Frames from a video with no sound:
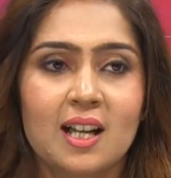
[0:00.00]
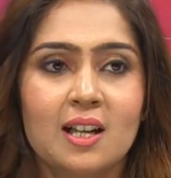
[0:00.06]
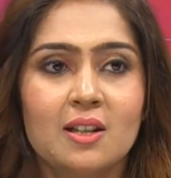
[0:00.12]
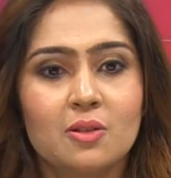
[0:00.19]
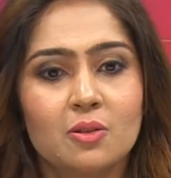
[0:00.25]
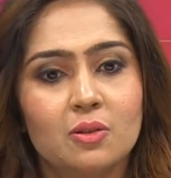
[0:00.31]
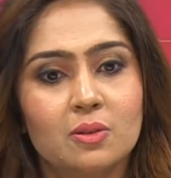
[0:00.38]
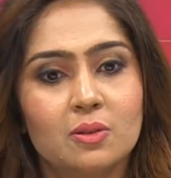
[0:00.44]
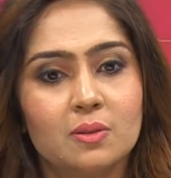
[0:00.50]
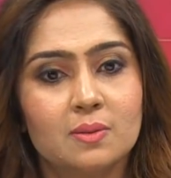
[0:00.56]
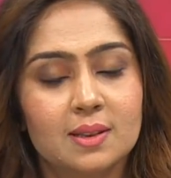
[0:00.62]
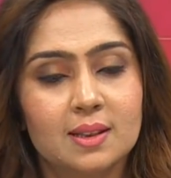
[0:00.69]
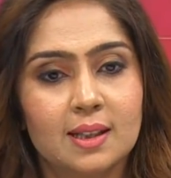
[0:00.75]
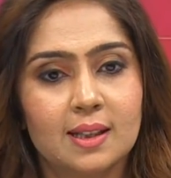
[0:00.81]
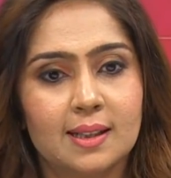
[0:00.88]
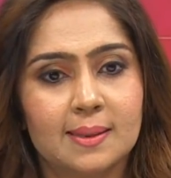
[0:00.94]
So
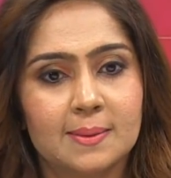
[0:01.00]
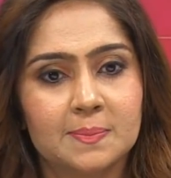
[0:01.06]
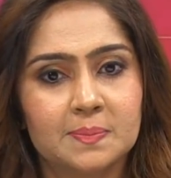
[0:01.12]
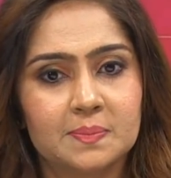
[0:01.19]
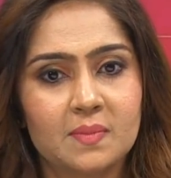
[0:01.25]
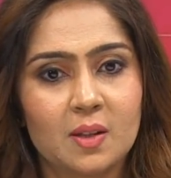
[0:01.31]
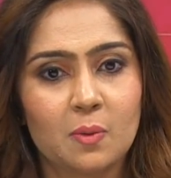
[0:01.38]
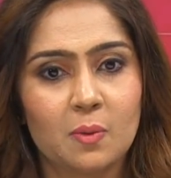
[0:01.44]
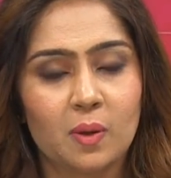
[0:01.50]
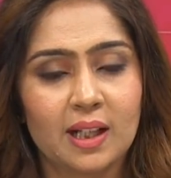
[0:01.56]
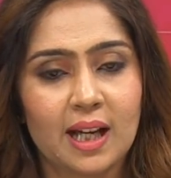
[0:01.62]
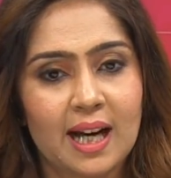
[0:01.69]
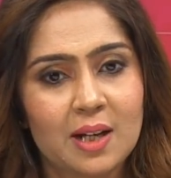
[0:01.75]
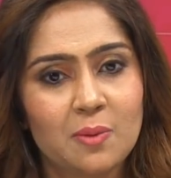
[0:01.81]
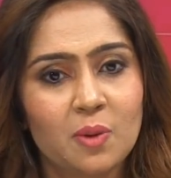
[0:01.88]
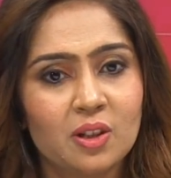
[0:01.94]
what
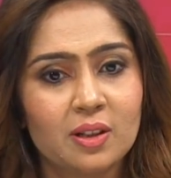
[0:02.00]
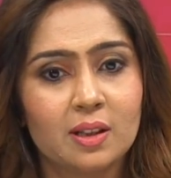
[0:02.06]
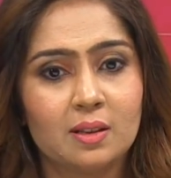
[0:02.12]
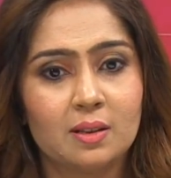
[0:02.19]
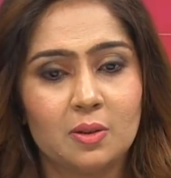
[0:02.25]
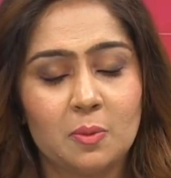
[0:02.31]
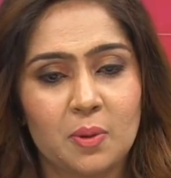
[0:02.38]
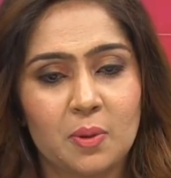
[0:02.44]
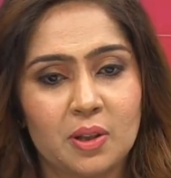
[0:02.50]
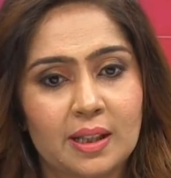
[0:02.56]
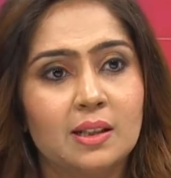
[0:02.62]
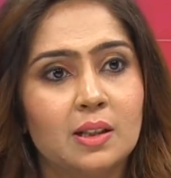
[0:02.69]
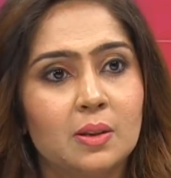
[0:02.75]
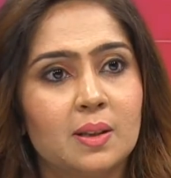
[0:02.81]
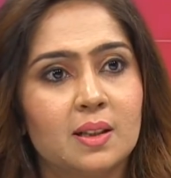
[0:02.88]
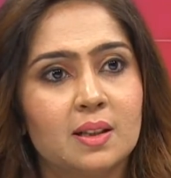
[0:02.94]
I wanted to put
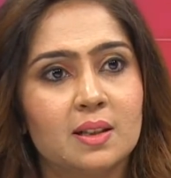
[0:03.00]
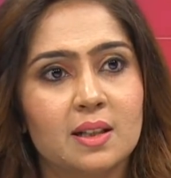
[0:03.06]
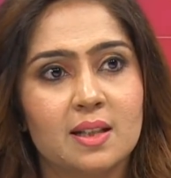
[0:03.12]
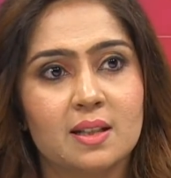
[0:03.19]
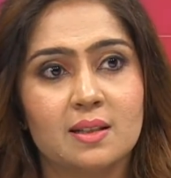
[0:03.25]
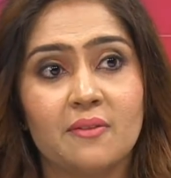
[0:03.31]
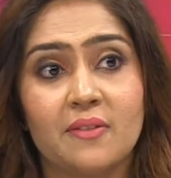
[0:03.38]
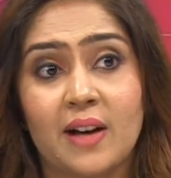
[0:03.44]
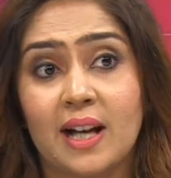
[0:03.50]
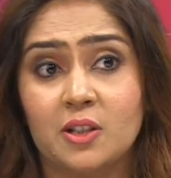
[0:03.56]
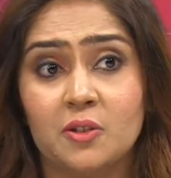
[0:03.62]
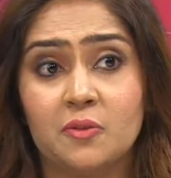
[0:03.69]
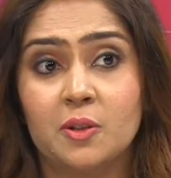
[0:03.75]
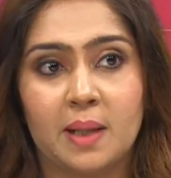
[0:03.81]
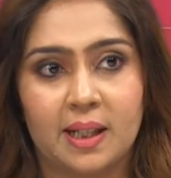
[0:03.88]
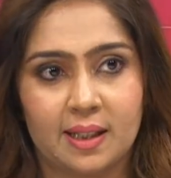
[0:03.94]
into her is the value
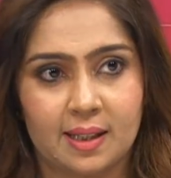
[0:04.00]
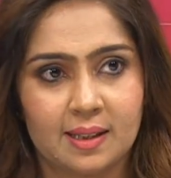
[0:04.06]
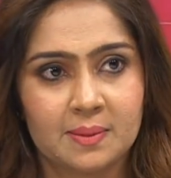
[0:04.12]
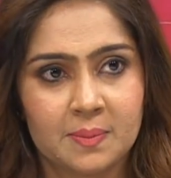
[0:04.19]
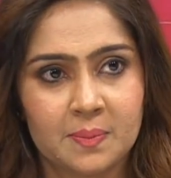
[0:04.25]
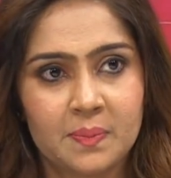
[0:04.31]
for money.